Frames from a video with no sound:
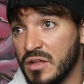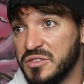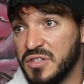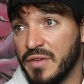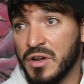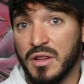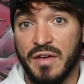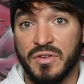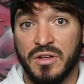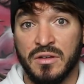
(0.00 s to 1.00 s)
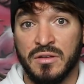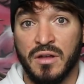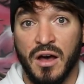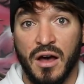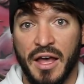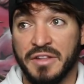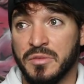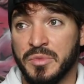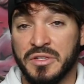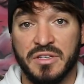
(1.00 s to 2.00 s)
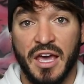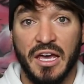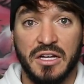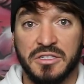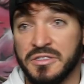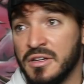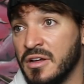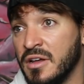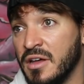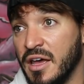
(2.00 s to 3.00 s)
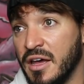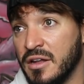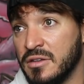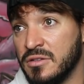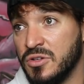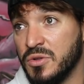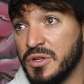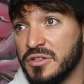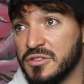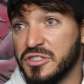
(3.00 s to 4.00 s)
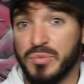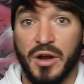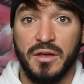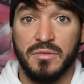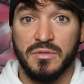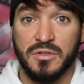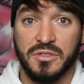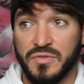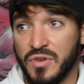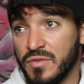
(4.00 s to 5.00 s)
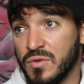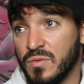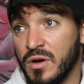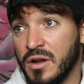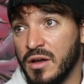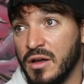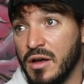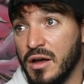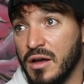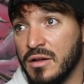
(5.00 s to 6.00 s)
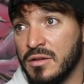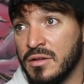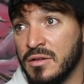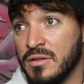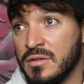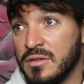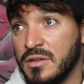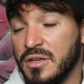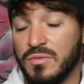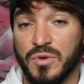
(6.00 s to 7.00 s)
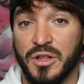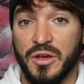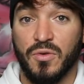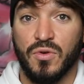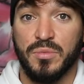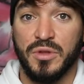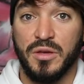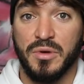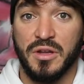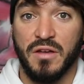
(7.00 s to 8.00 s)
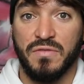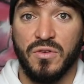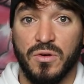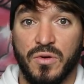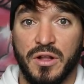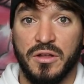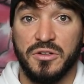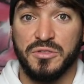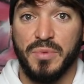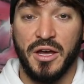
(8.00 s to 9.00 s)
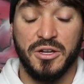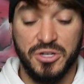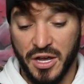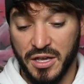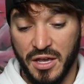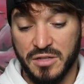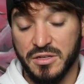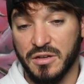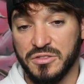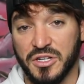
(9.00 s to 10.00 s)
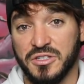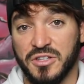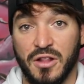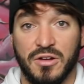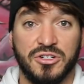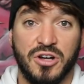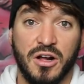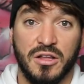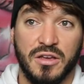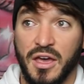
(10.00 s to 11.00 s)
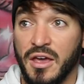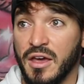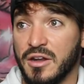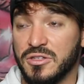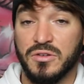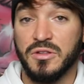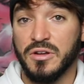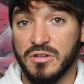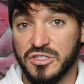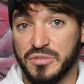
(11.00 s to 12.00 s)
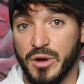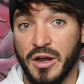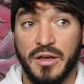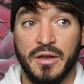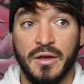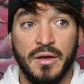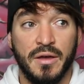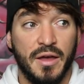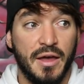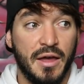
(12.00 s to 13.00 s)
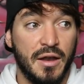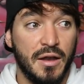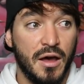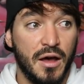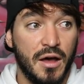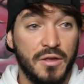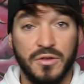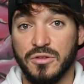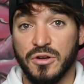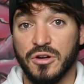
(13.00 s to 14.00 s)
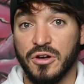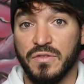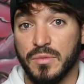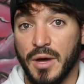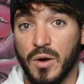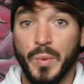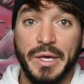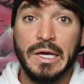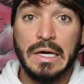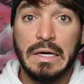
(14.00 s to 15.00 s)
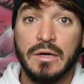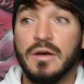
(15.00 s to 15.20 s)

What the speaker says: 7-Eleven Entenmann's cakes and 2 liters of Sprite. Because if you ever want to eat really horribly but get full quickly, just buy a gigantic $6 chocolate cake and a 2 liters of Sprite, and you're good for about a week